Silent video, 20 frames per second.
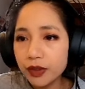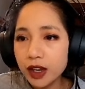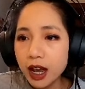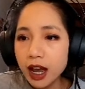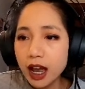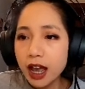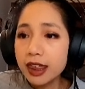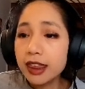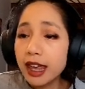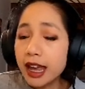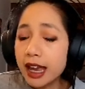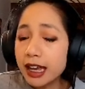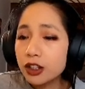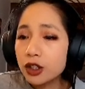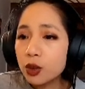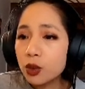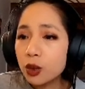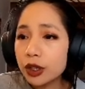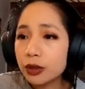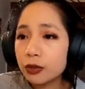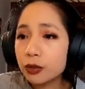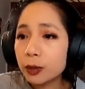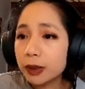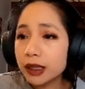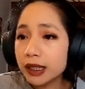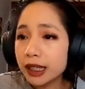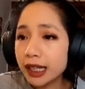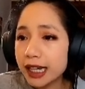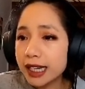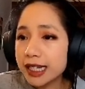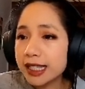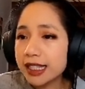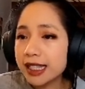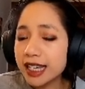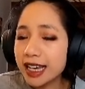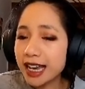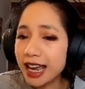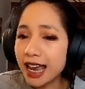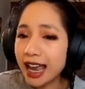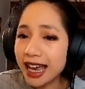Then you want to replace the
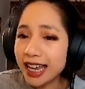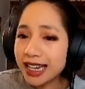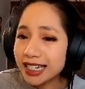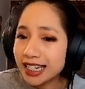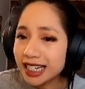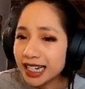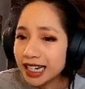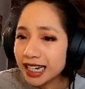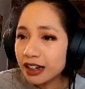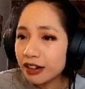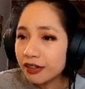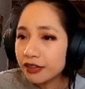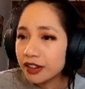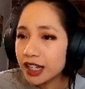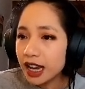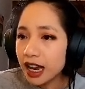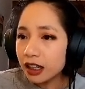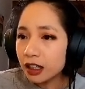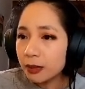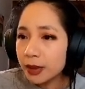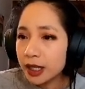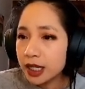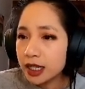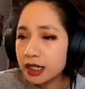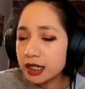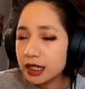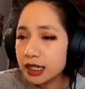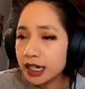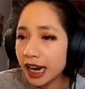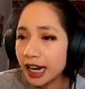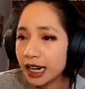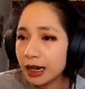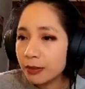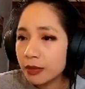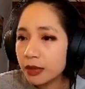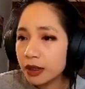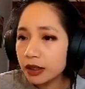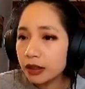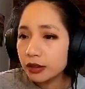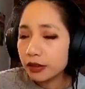ending of the element name,
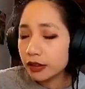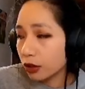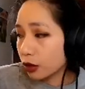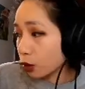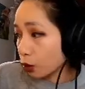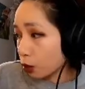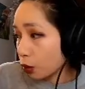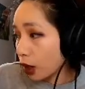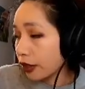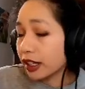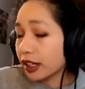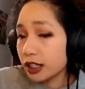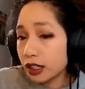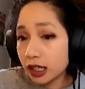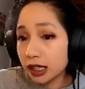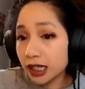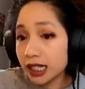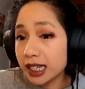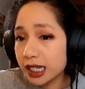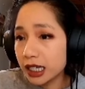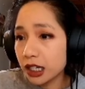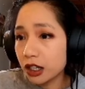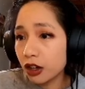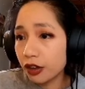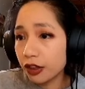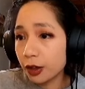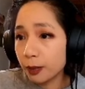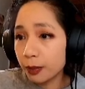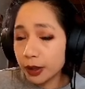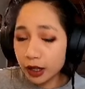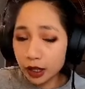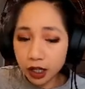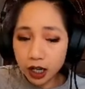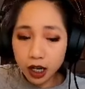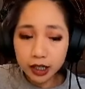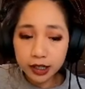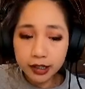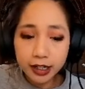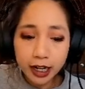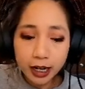the one that's listed on the
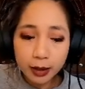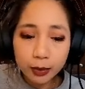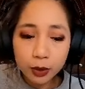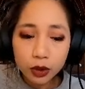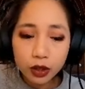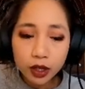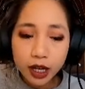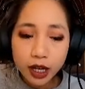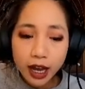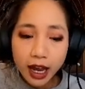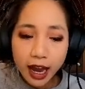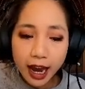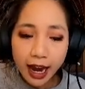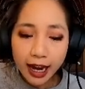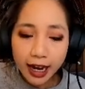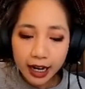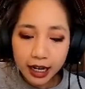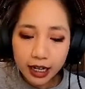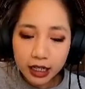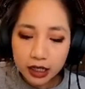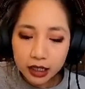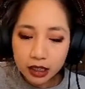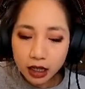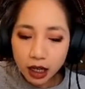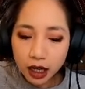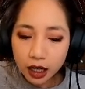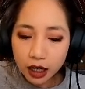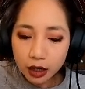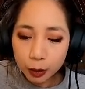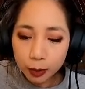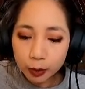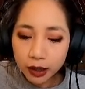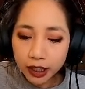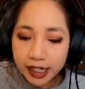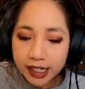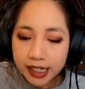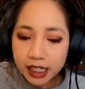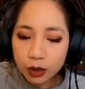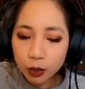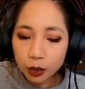periodic table, and replace
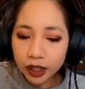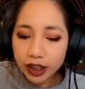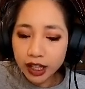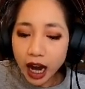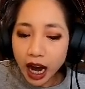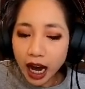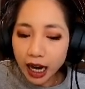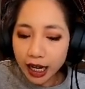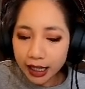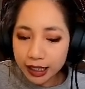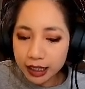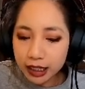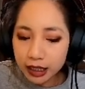it with "ide."